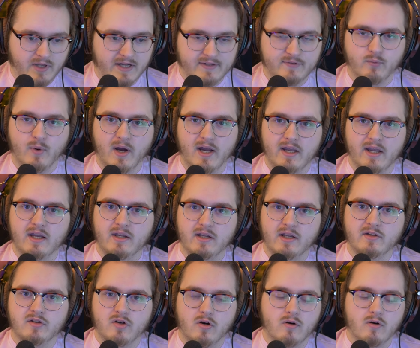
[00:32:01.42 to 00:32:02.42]
That's why it,
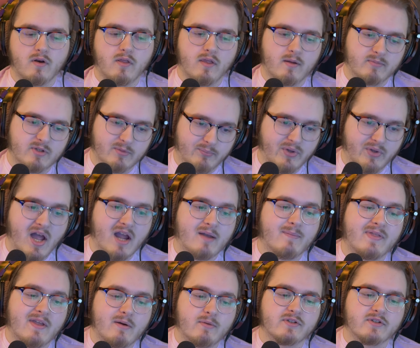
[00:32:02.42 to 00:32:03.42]
it turned them to black,
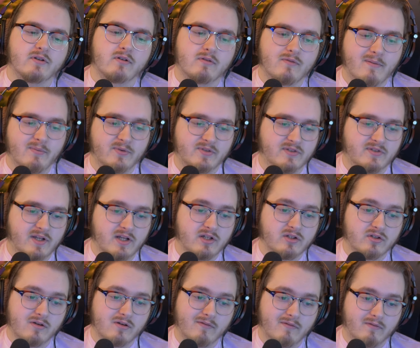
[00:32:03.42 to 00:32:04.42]
but that was a good
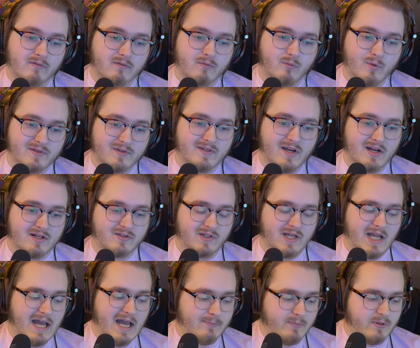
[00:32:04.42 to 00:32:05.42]
representation of what's
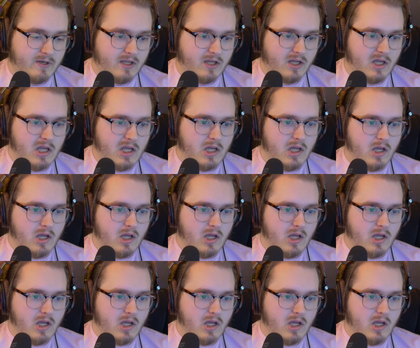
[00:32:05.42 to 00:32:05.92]
actually happening.